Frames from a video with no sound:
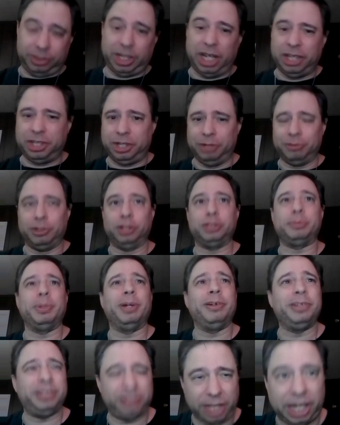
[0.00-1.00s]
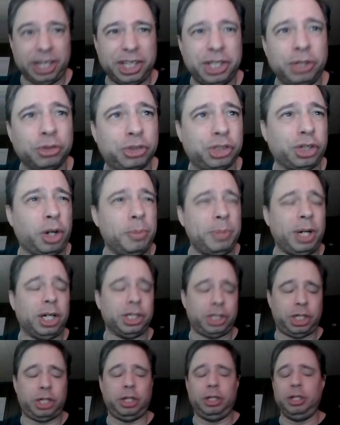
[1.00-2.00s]
Thank you, Rosemary. Thank you so
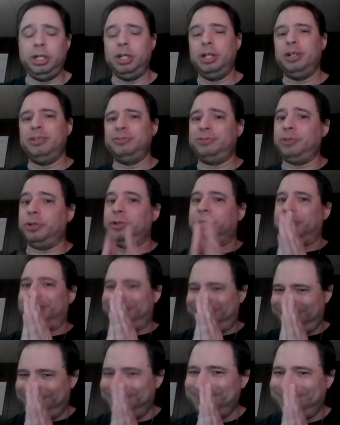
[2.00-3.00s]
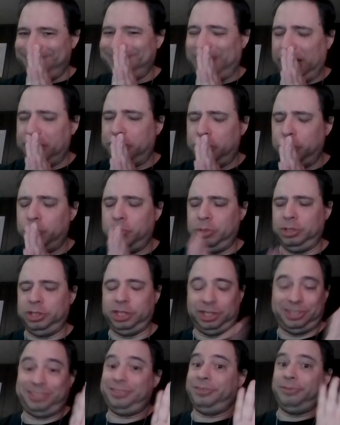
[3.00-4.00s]
much for... Thank you.
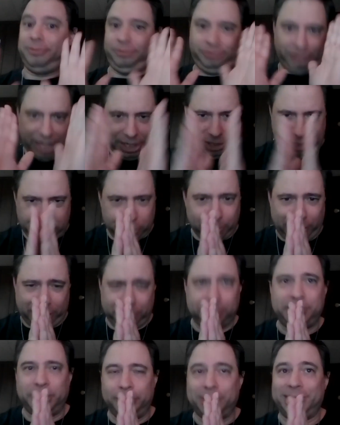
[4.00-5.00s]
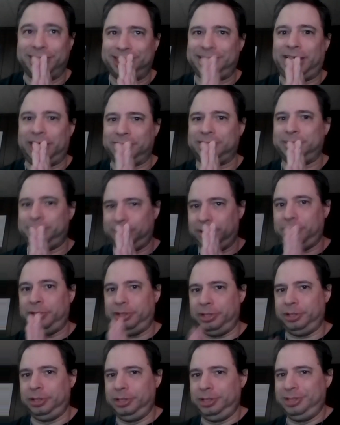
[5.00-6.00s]
Just thank you, my Demon Assassin
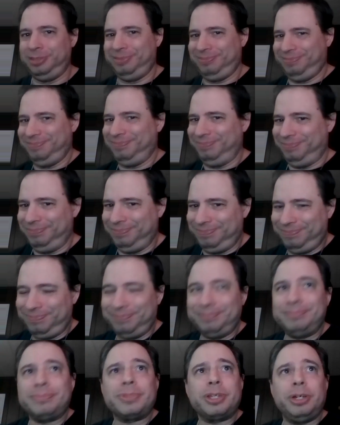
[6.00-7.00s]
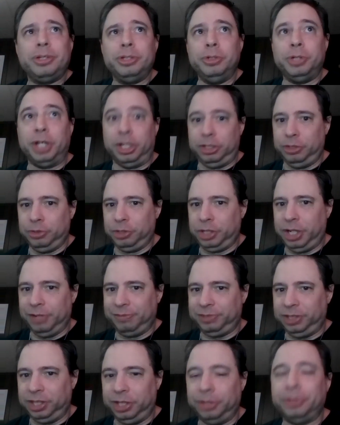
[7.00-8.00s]
Bride. You get your
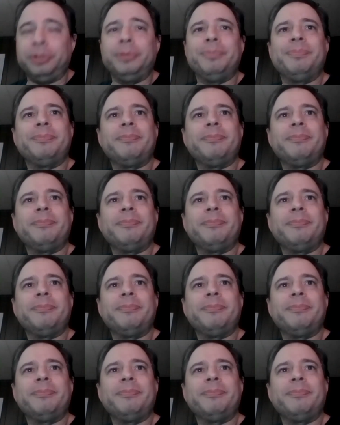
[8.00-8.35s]
gift later.